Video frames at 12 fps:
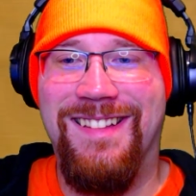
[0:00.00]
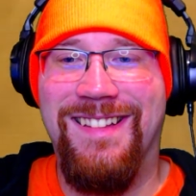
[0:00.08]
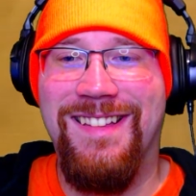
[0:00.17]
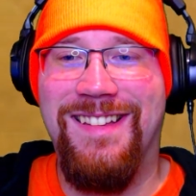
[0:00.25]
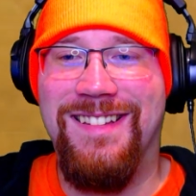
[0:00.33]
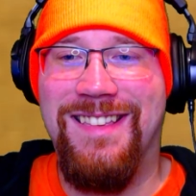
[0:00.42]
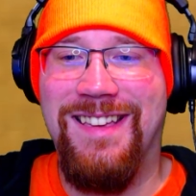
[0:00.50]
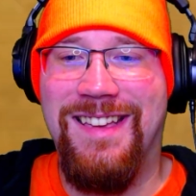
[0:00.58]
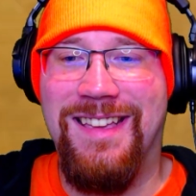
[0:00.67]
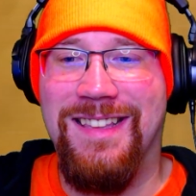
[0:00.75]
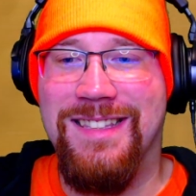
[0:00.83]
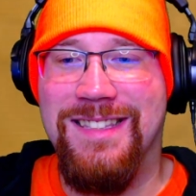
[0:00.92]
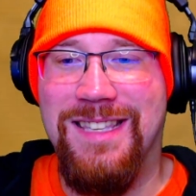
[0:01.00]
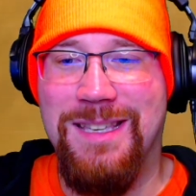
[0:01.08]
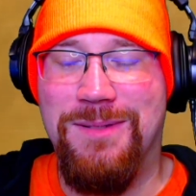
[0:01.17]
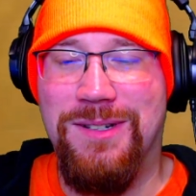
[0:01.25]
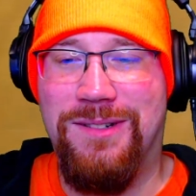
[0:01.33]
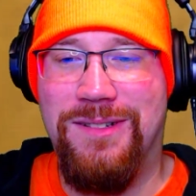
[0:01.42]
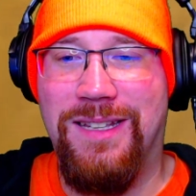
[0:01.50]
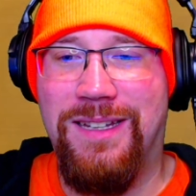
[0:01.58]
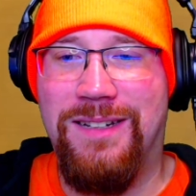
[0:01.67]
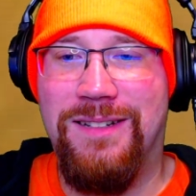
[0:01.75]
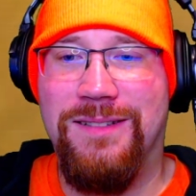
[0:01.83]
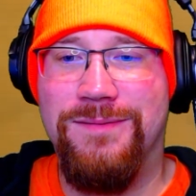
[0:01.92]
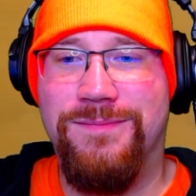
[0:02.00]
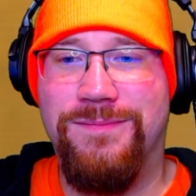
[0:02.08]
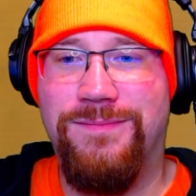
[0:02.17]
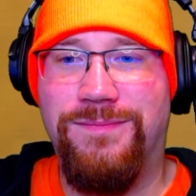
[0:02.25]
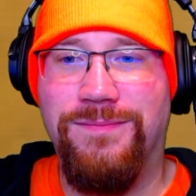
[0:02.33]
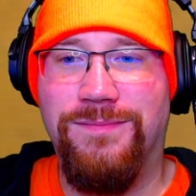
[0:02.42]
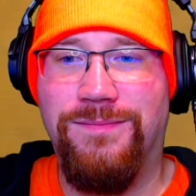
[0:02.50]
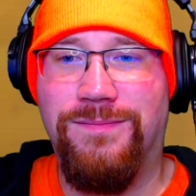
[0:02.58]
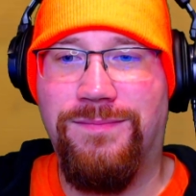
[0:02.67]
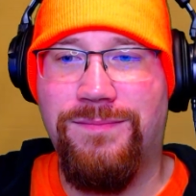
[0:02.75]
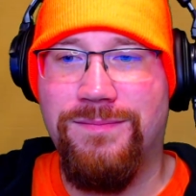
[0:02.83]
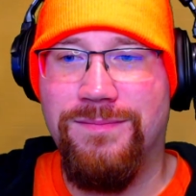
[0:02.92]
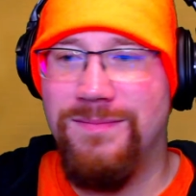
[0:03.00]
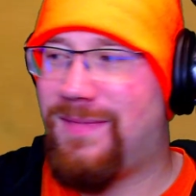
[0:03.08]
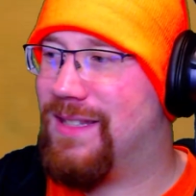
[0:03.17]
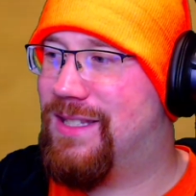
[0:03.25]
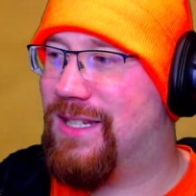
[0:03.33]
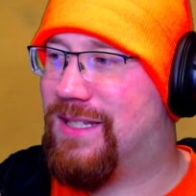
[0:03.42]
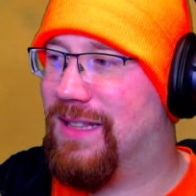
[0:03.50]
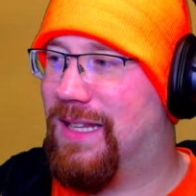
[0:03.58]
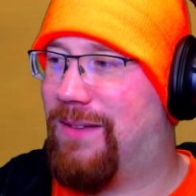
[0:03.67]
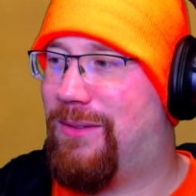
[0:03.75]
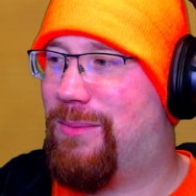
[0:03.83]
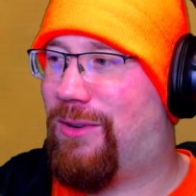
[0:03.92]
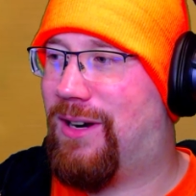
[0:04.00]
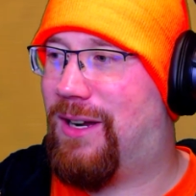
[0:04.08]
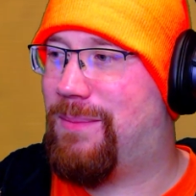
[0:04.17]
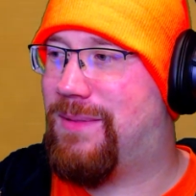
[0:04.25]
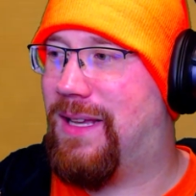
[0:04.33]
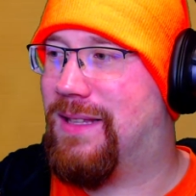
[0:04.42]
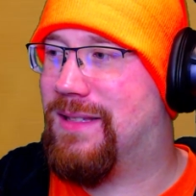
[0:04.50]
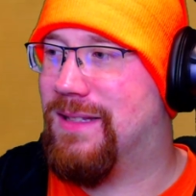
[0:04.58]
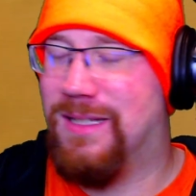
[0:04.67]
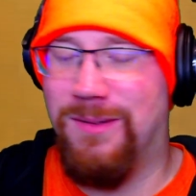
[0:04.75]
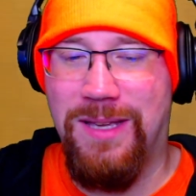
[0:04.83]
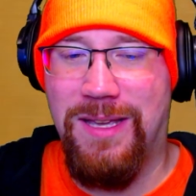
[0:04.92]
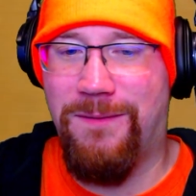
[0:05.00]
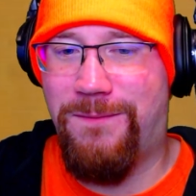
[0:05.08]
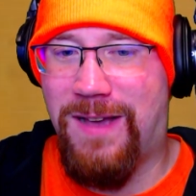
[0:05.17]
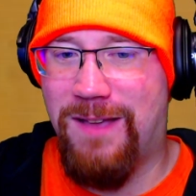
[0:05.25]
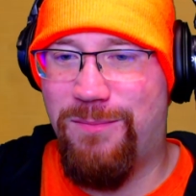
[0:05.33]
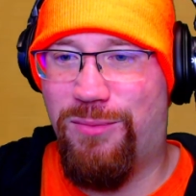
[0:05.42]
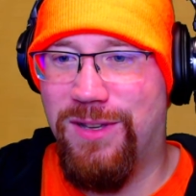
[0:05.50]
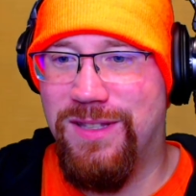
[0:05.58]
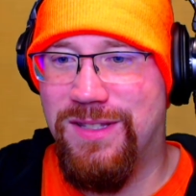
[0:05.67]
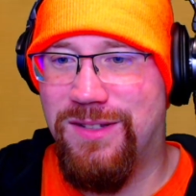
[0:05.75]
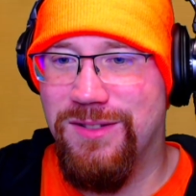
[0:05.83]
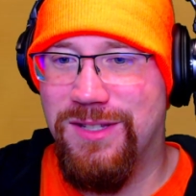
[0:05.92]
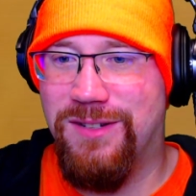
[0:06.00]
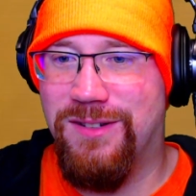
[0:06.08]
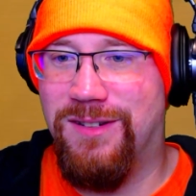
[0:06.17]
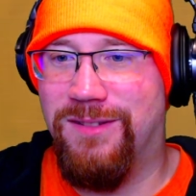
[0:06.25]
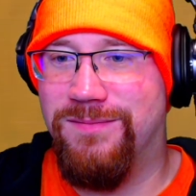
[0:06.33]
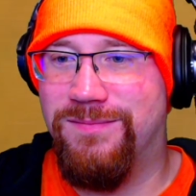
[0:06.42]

Okay, let's keep going here. Just 11 more updates until we hit 5.00.